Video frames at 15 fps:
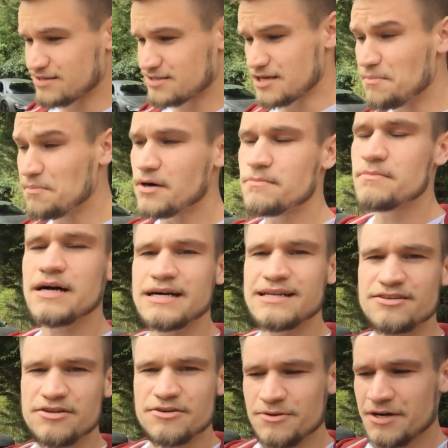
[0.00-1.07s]
that someone might
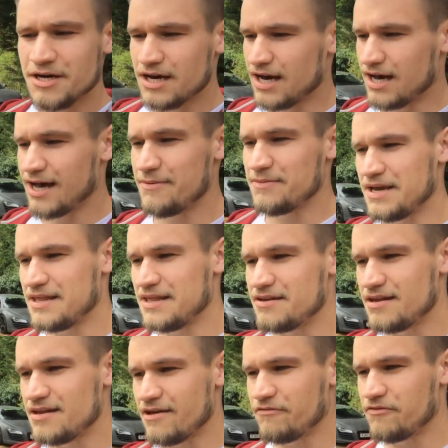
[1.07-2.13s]
do in the
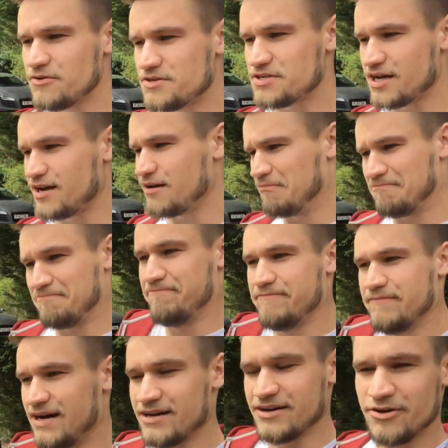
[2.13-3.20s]
near future,
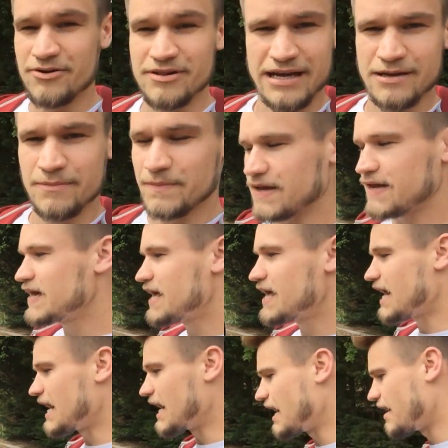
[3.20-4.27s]
I don't know who that could be,
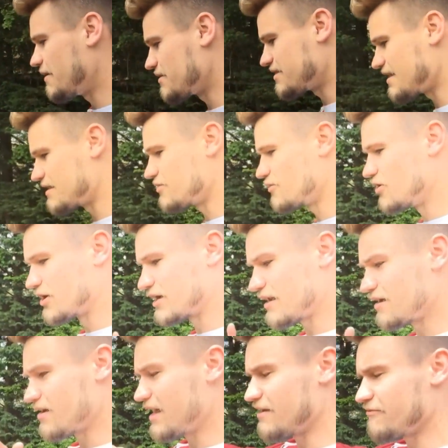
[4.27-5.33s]
then you're
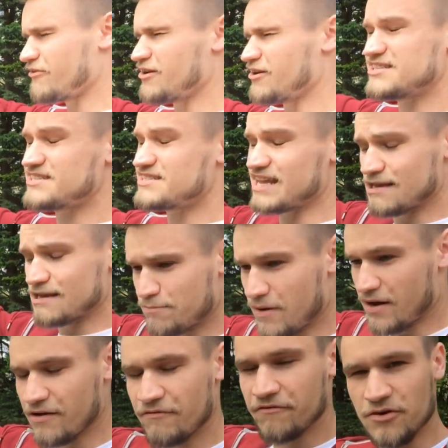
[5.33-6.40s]
looking at even
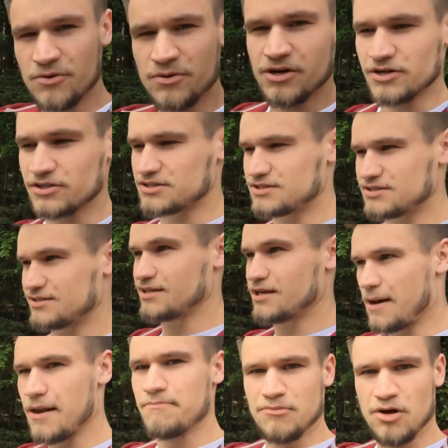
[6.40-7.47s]
steeper fuel costs.
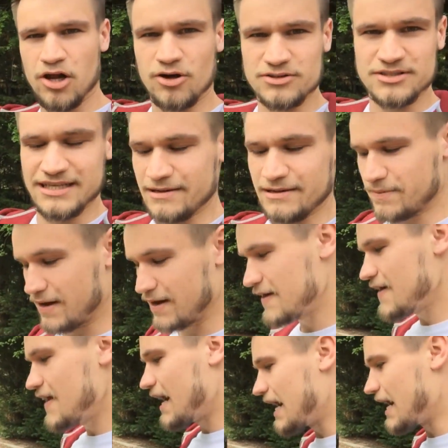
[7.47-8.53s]
A lot steeper.
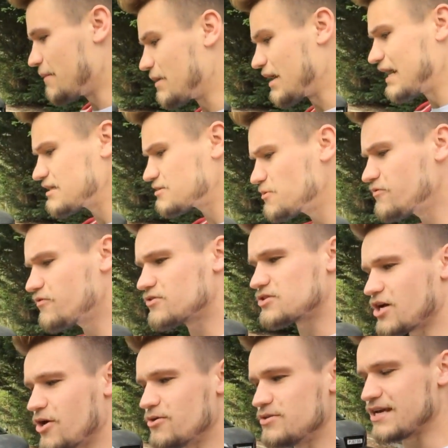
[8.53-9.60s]
Let's move on
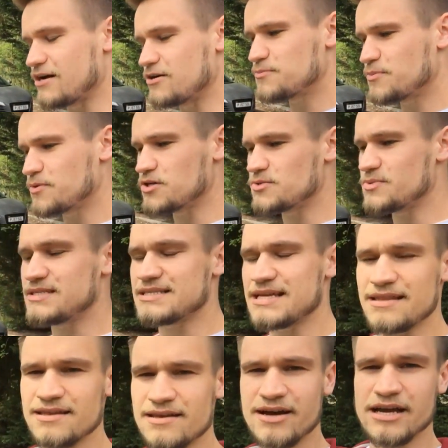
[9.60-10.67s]
to hotels, because we
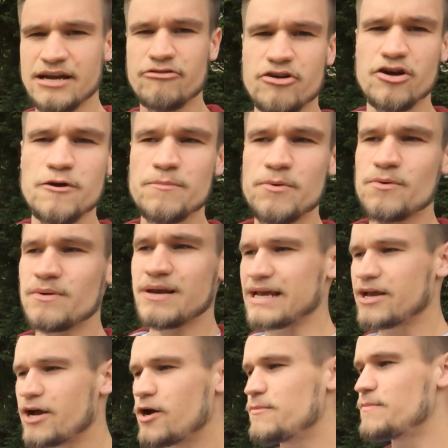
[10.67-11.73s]
stayed the night in Grenoble,
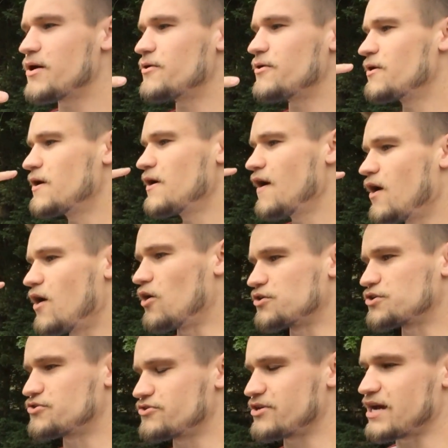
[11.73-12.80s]
Lake Como,
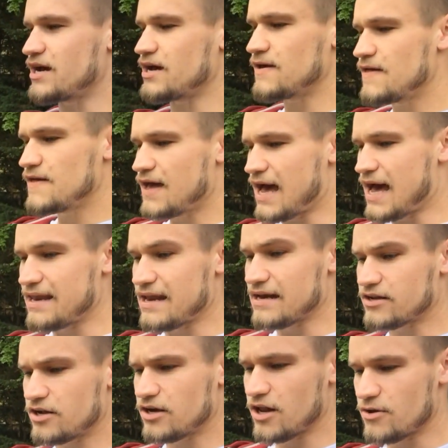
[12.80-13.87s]
Austria, and
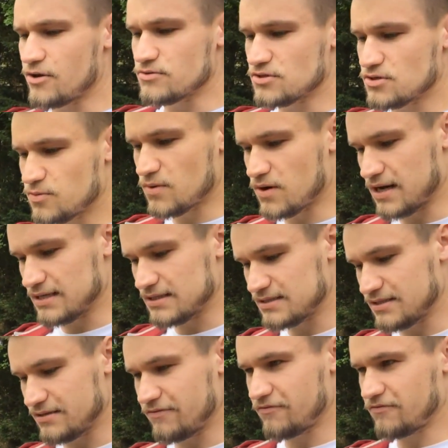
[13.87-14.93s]
then Cologne twice,
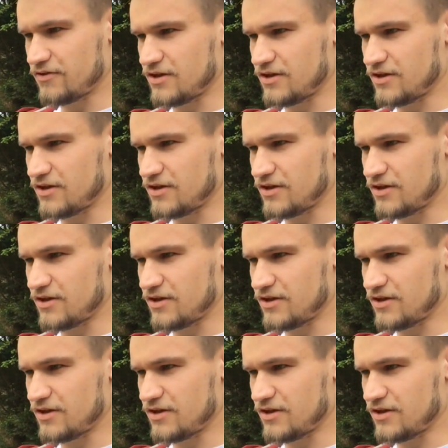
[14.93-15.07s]
if